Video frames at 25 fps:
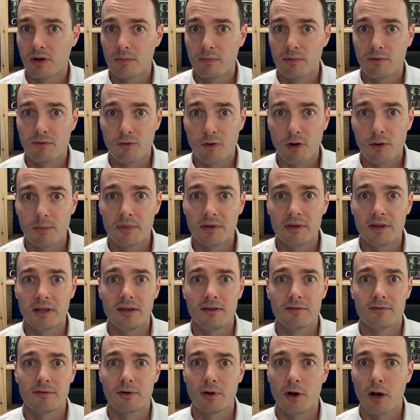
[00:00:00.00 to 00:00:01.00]
run
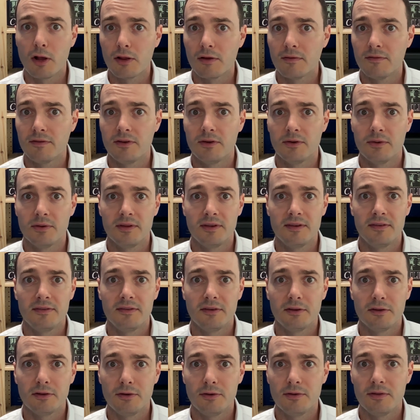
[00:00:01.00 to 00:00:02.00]
performantly for all of you, and these
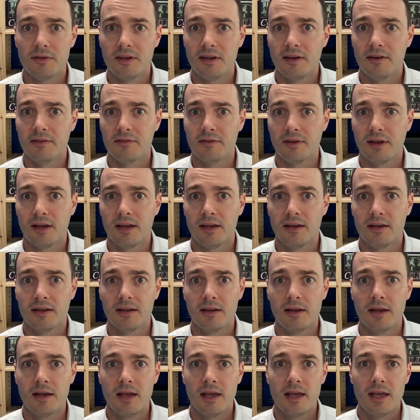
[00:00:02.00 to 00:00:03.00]
include things like